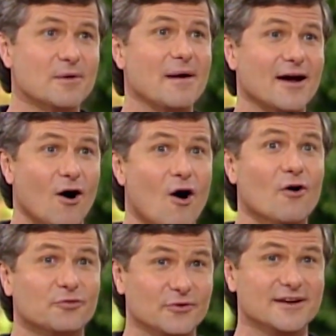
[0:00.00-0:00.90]
bring back
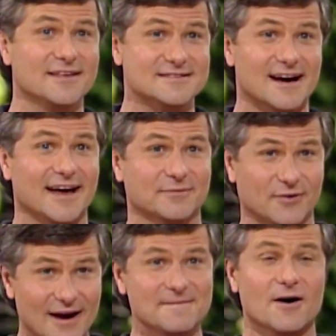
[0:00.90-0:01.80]
all three of these items,
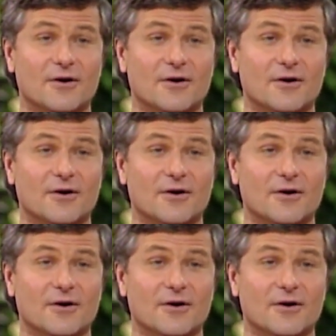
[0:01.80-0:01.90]
right?